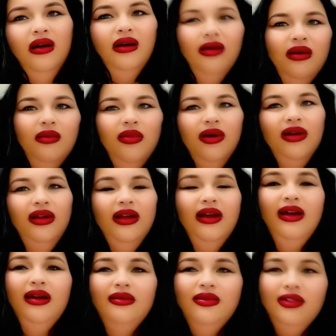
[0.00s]
but yeah,
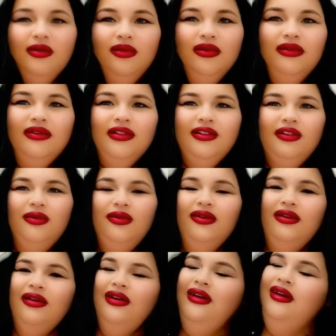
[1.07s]
I'm super,
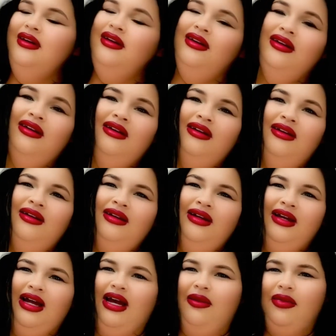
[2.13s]
super
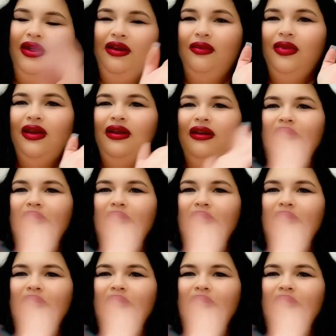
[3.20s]
happy to be here.